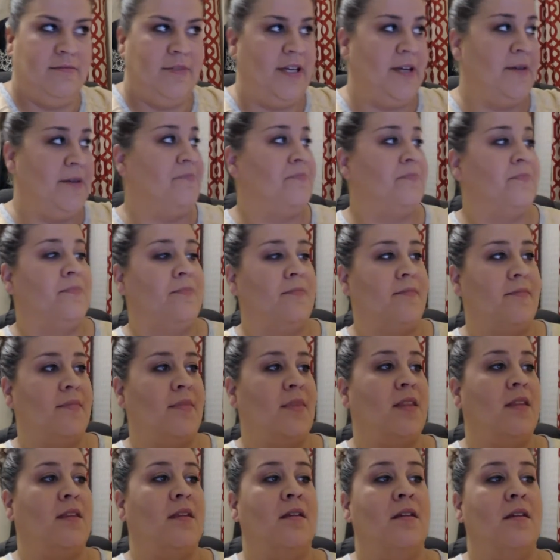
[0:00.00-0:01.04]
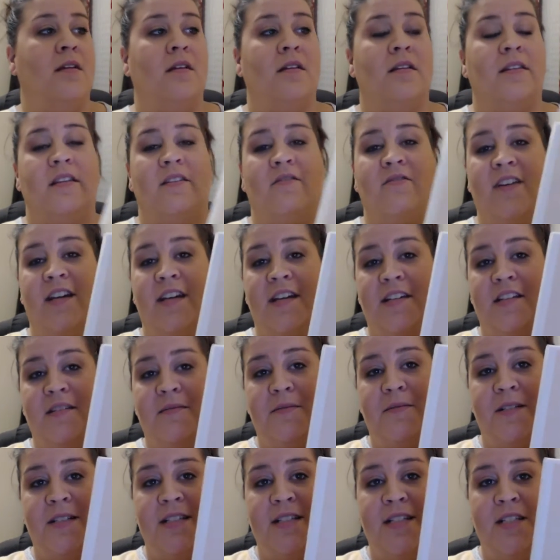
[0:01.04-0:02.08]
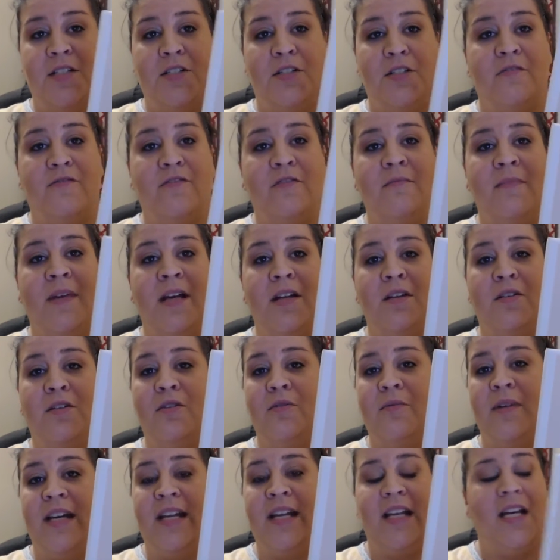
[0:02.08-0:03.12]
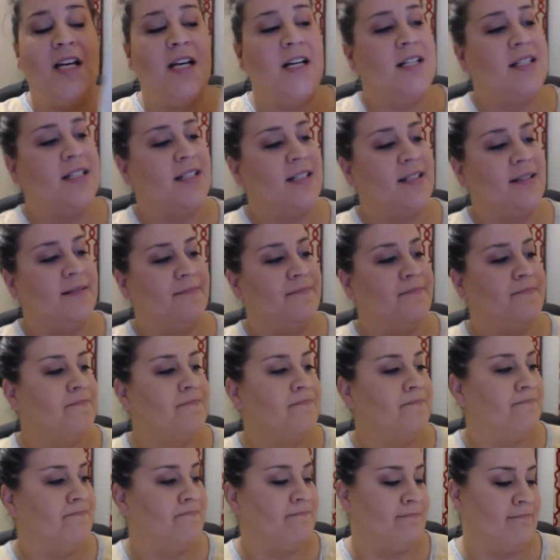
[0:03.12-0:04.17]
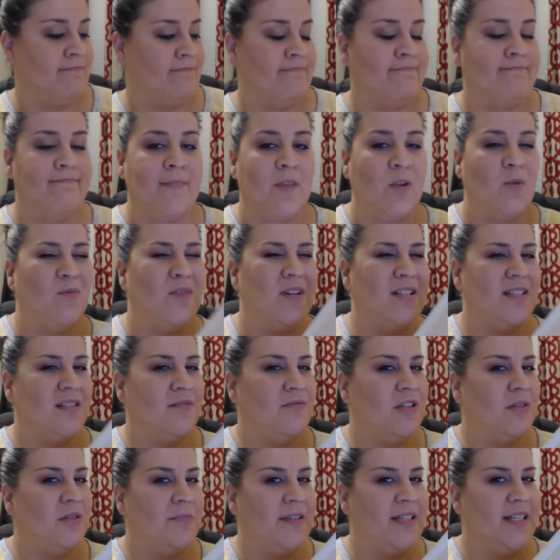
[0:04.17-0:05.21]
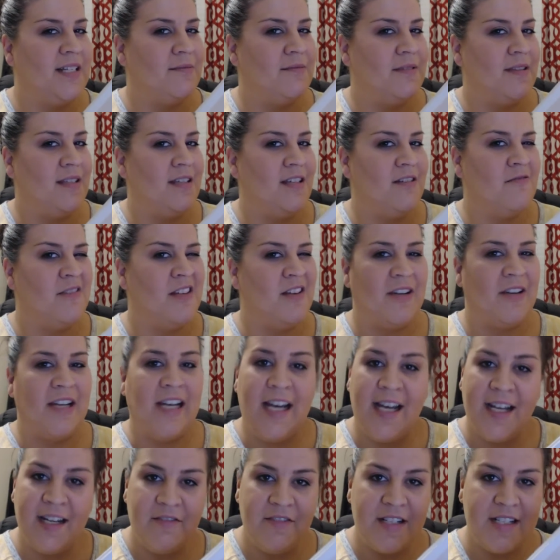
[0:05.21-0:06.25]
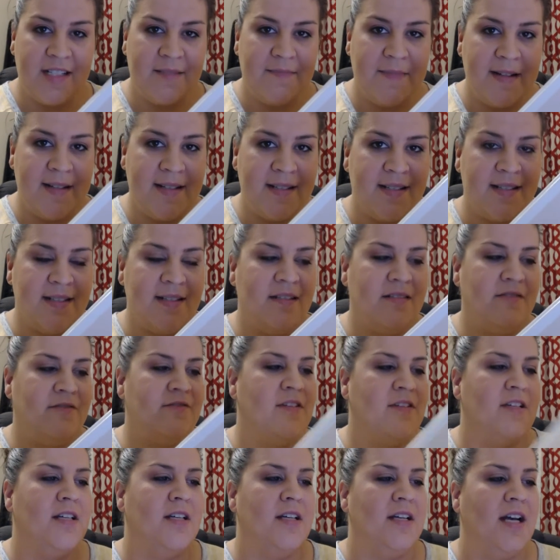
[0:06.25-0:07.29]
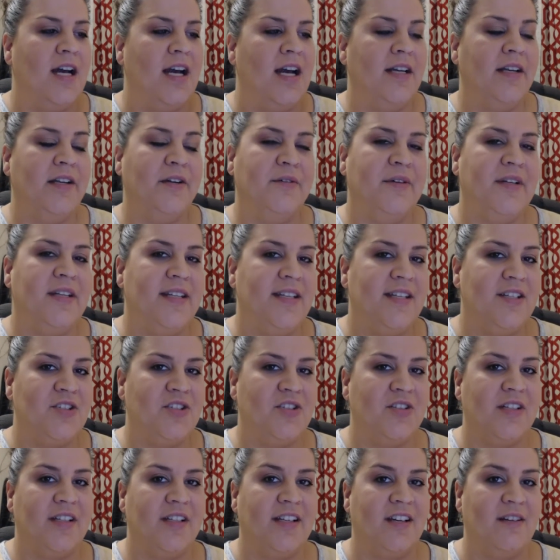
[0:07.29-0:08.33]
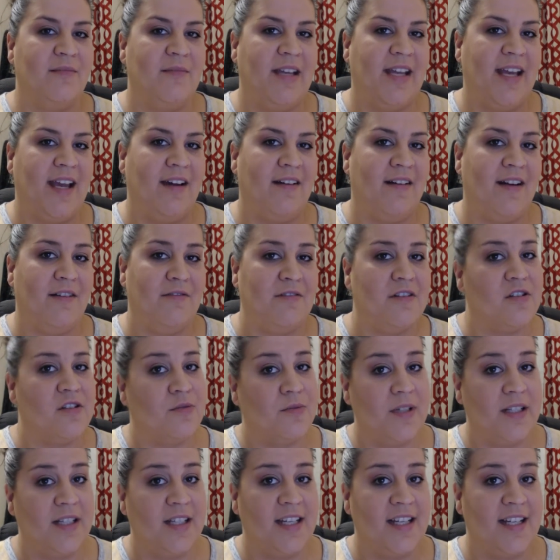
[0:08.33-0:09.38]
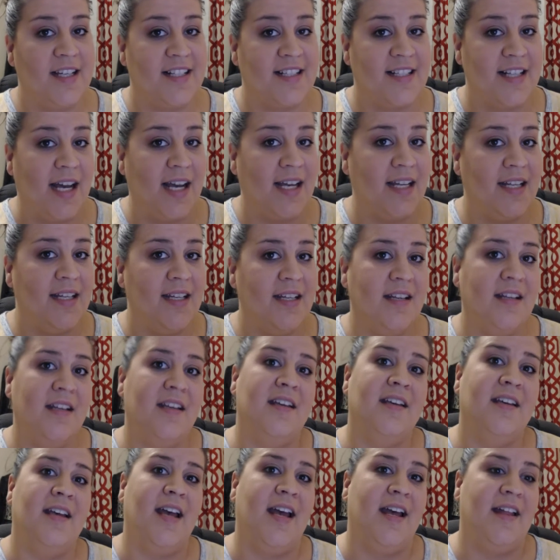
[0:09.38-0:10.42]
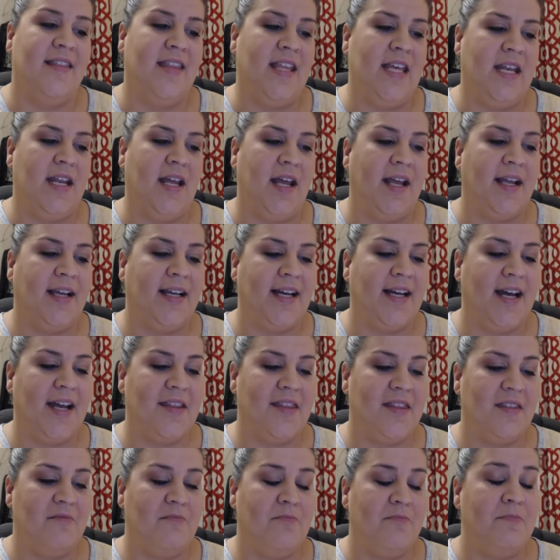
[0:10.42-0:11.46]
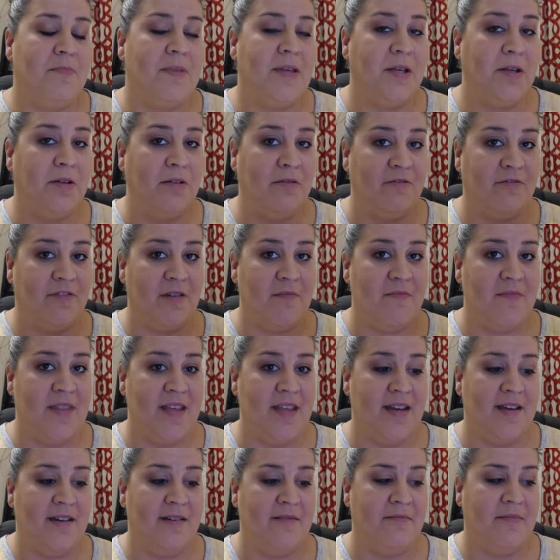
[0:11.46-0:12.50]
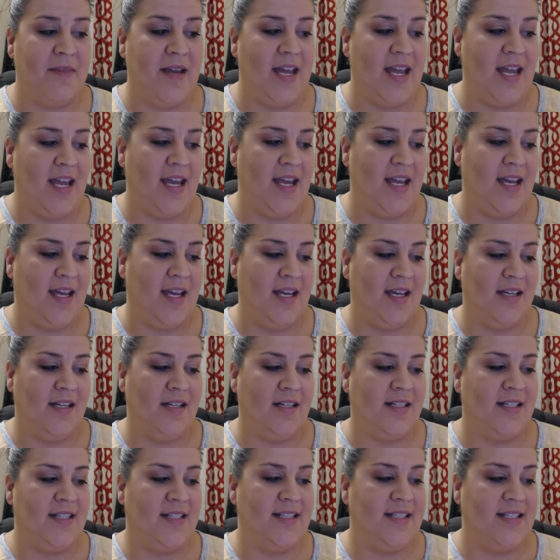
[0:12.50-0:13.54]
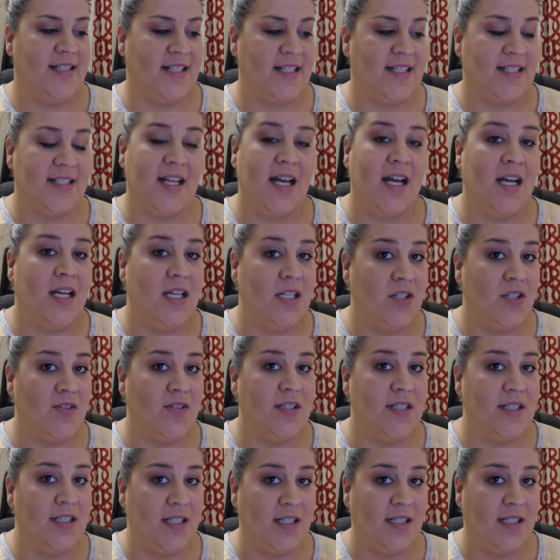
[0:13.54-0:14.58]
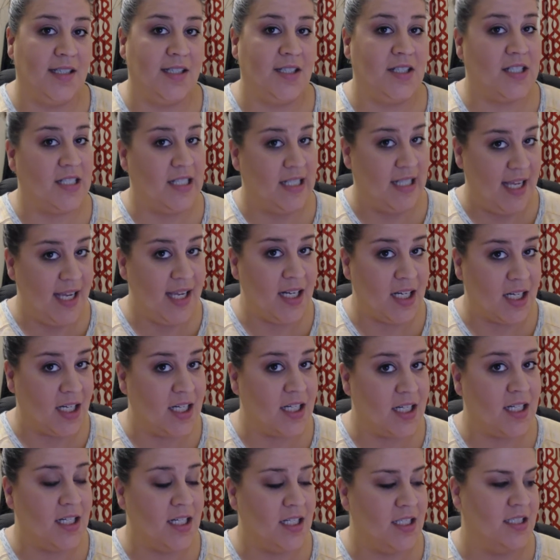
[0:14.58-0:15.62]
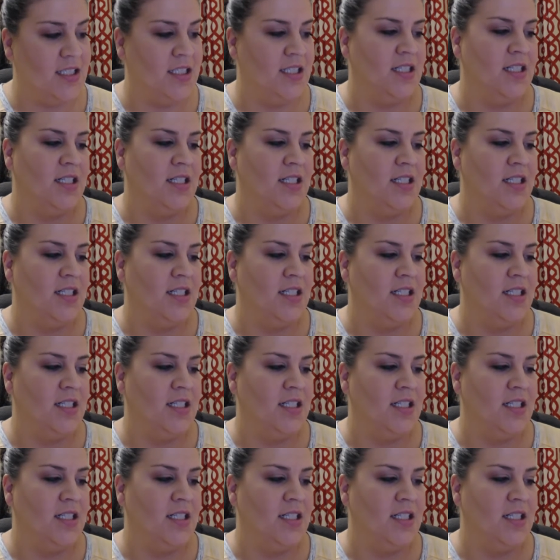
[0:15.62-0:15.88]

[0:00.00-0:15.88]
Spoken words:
well, the Vanderbilt Center for Medical Weight Loss. Wasn't real pleased with them. They were kind of expensive. I know initially coming out I was really excited, and then I got the bill from them, and $600 later